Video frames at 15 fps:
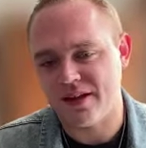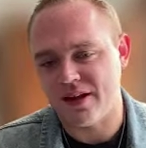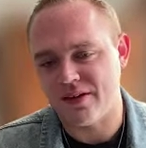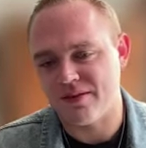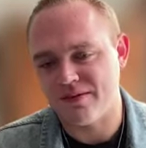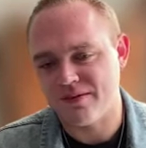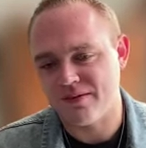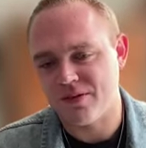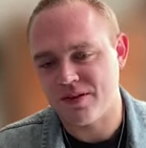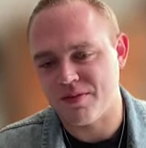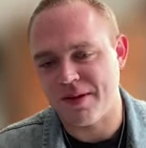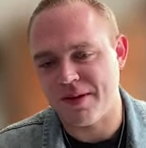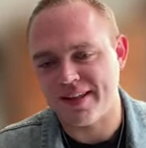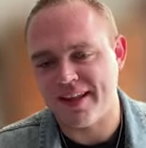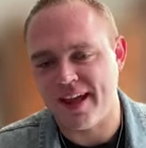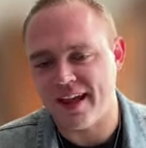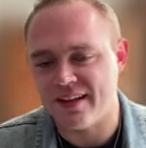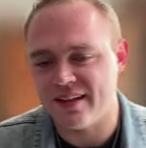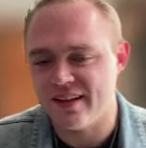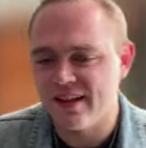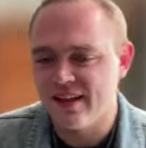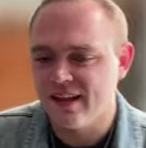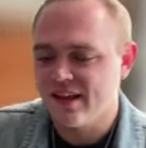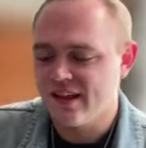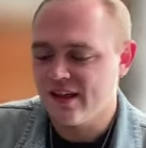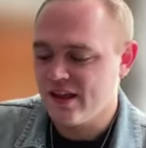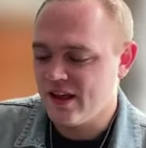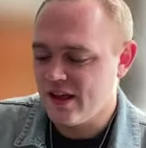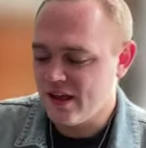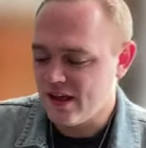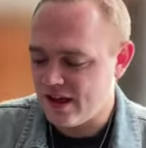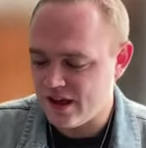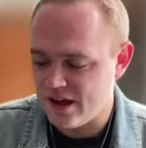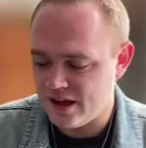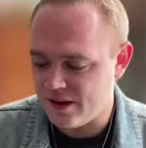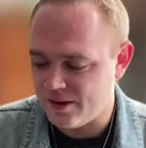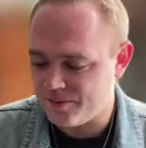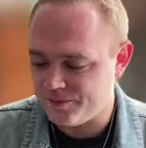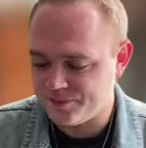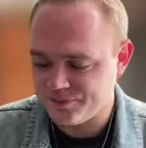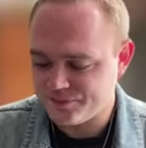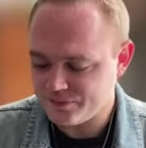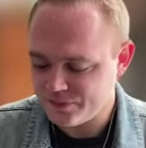you know, with my dad. Um,